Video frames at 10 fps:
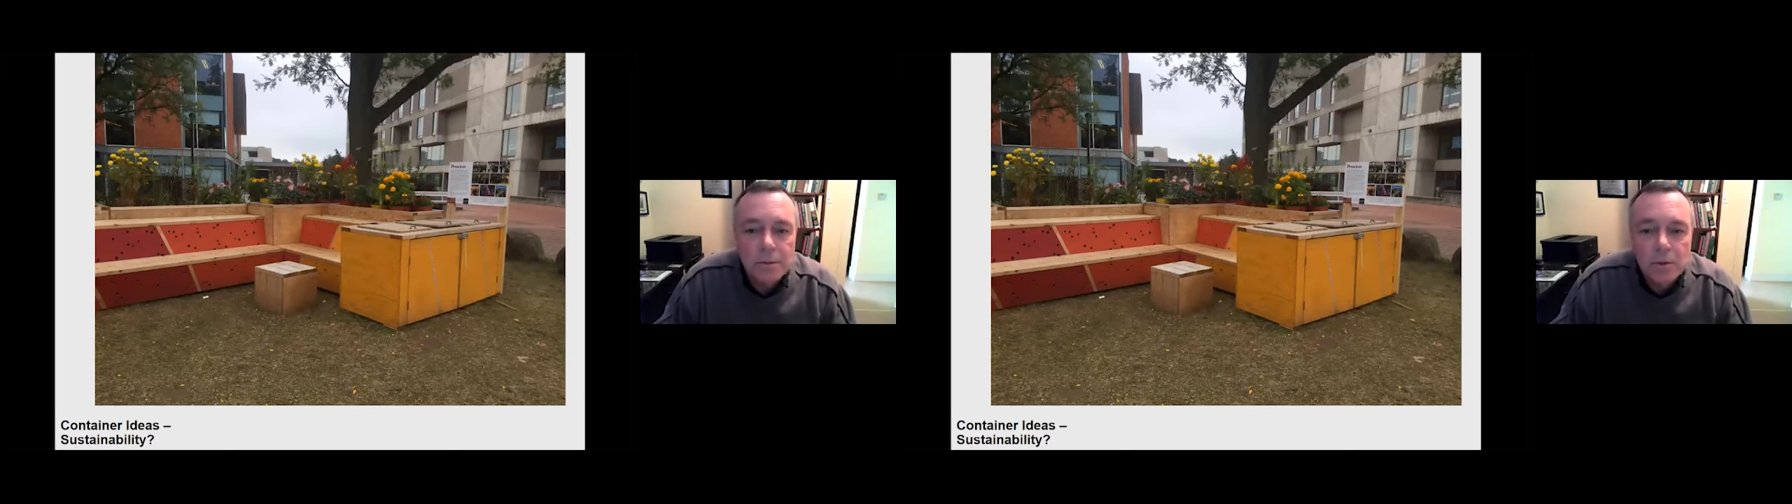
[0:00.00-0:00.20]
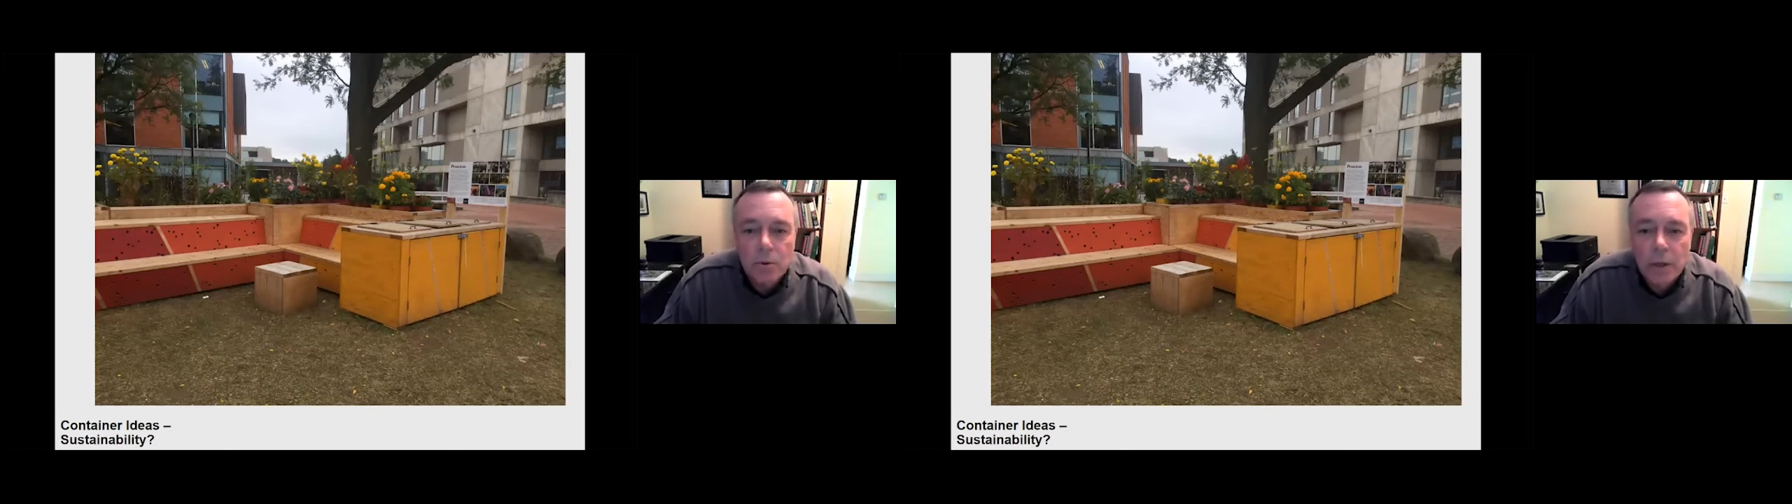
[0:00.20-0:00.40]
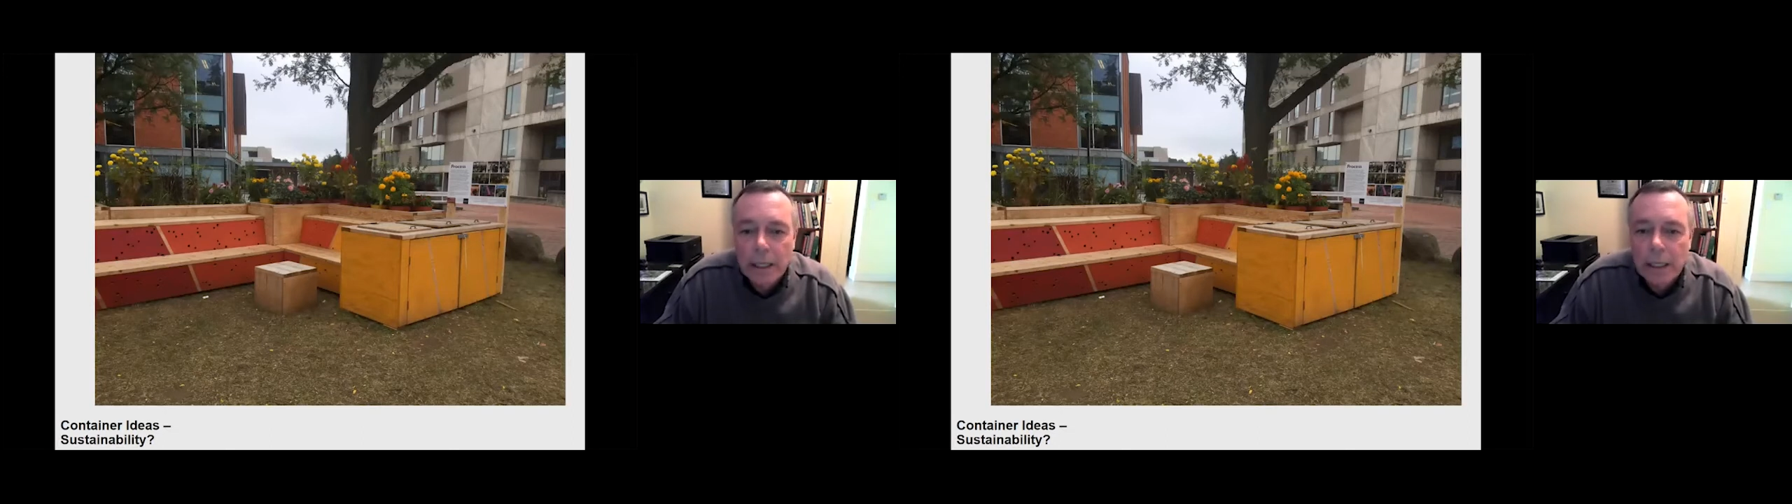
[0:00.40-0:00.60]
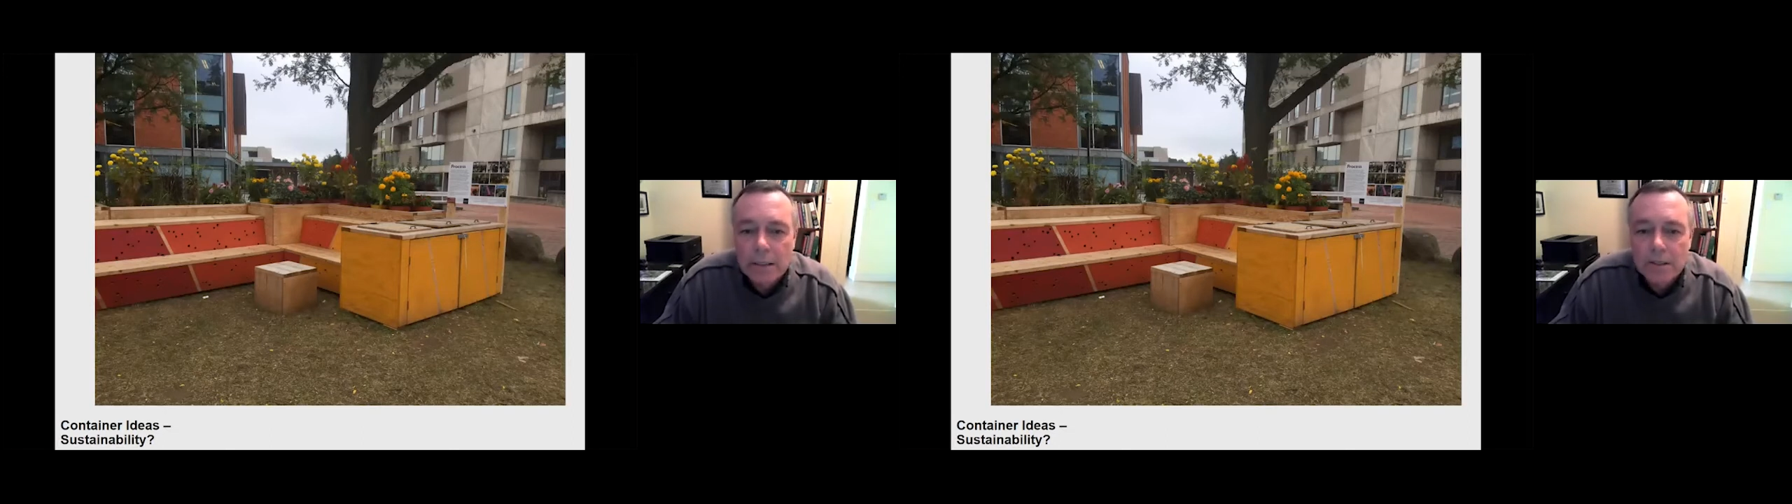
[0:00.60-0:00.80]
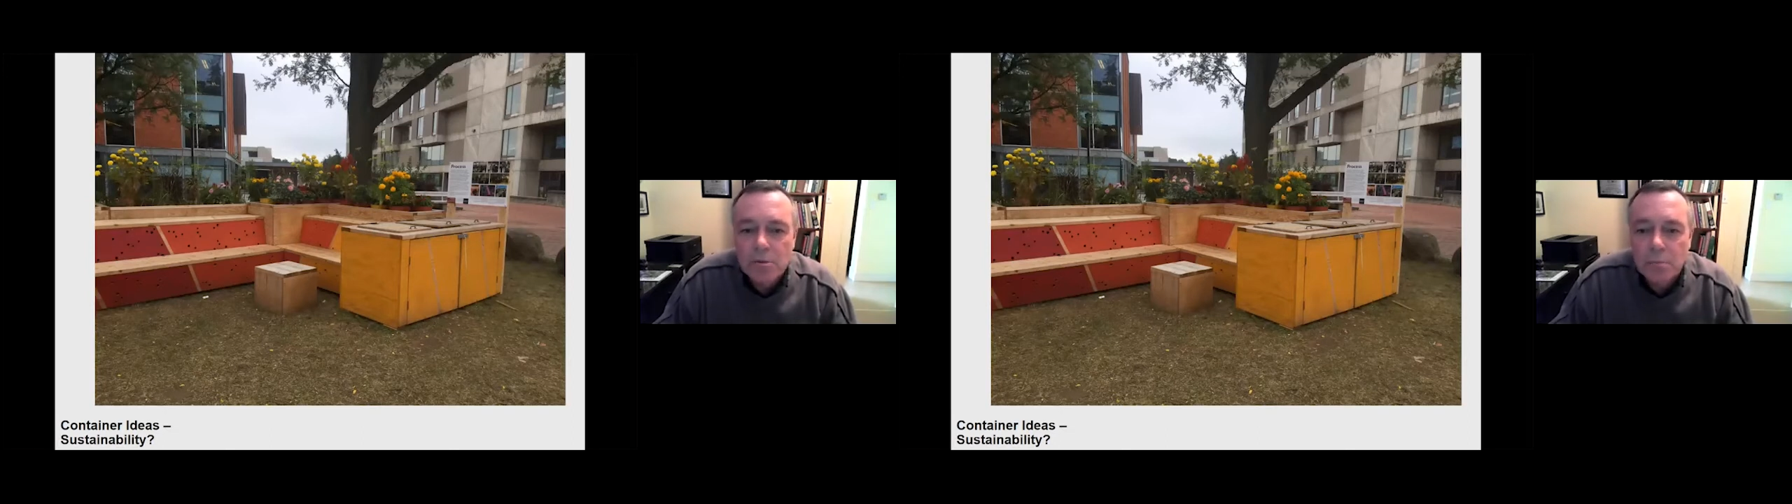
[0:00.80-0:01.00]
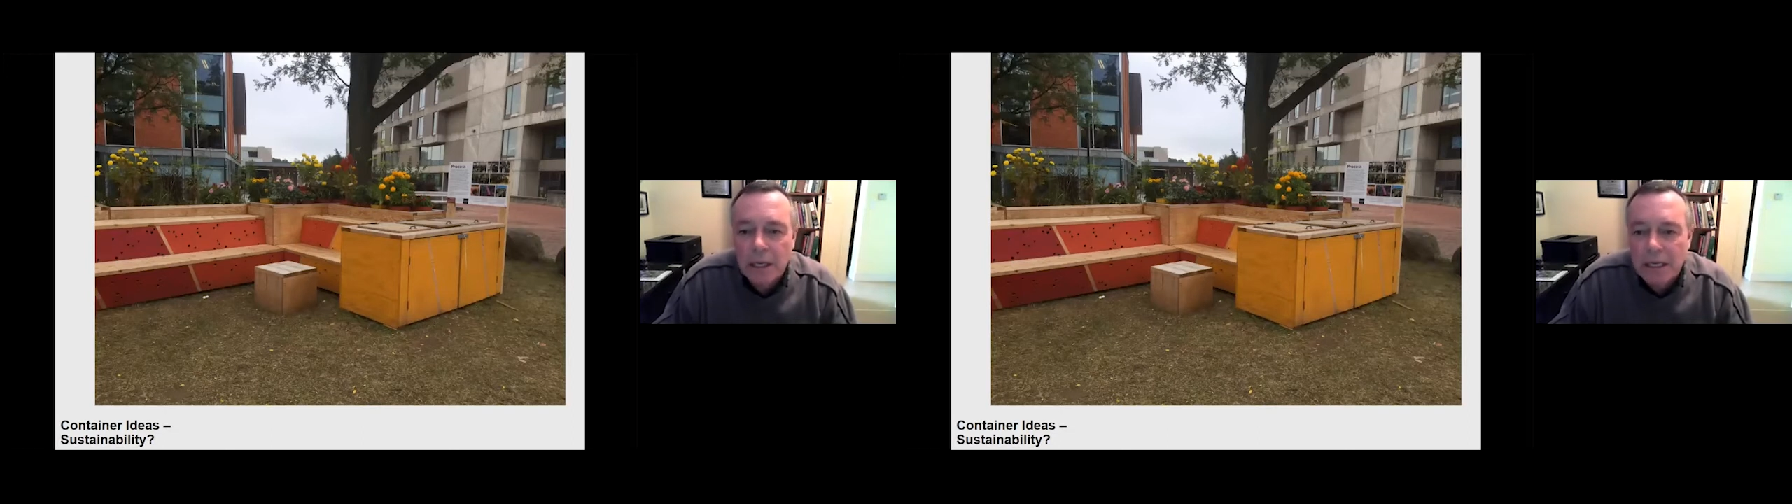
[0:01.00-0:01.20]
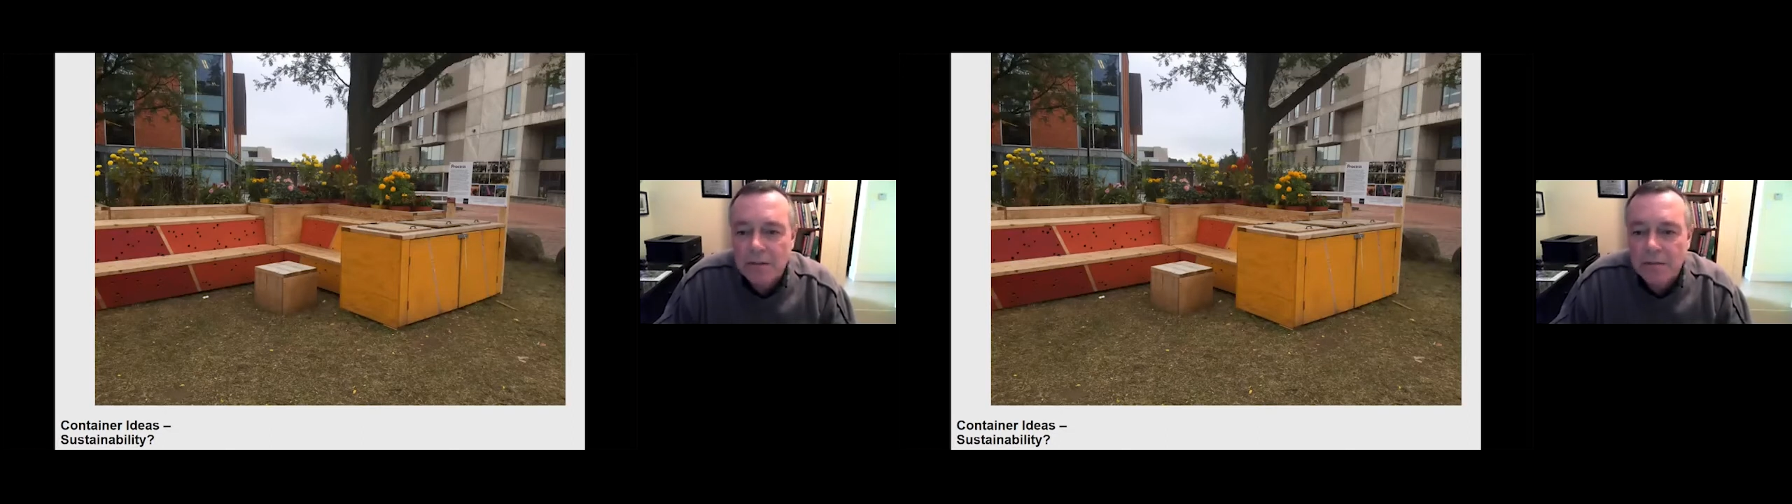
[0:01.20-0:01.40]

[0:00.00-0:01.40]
creating a space